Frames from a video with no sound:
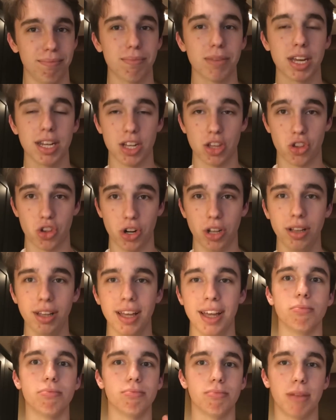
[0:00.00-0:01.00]
conditional.
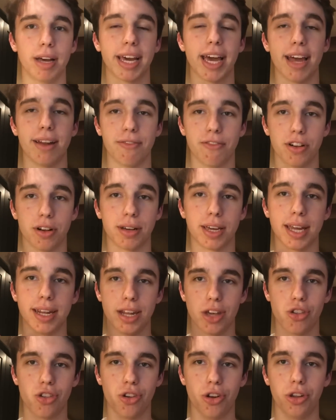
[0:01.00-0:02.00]
Again, for
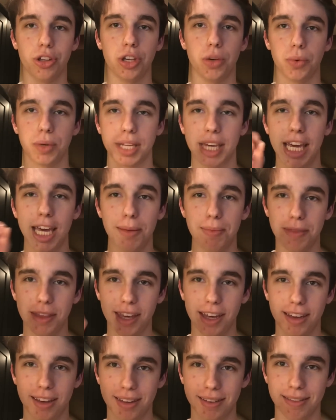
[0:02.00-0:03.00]
conditional, you would keep
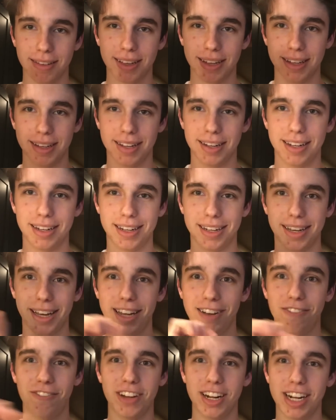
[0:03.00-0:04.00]
the uh,
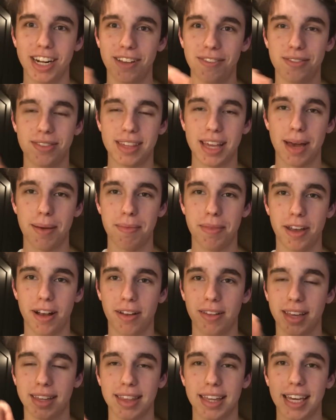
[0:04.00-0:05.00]
infinitive stem there,
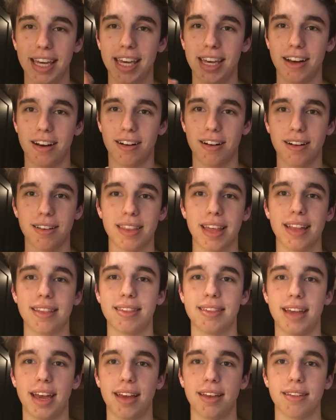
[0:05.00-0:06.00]
like the ER, that
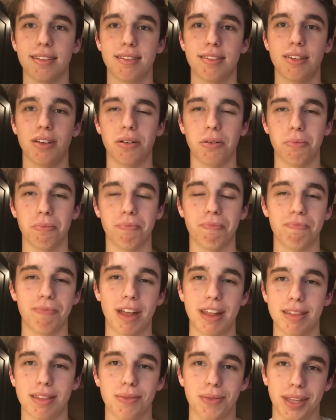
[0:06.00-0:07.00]
stays. So
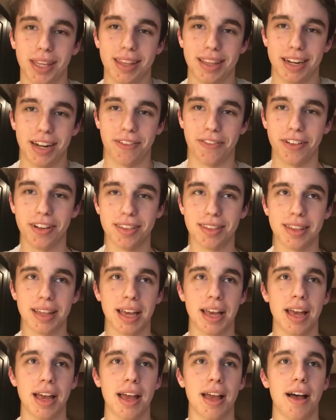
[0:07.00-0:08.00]
that's really the difference.
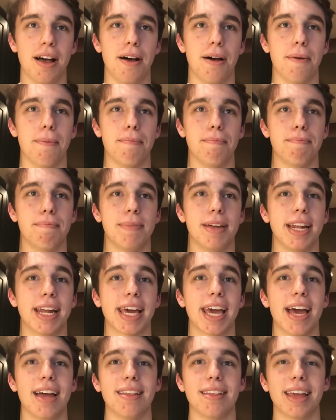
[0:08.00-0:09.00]
Um, and
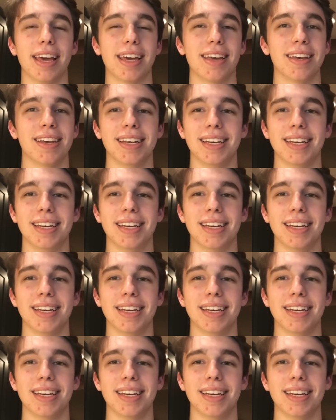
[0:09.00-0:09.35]
again, like,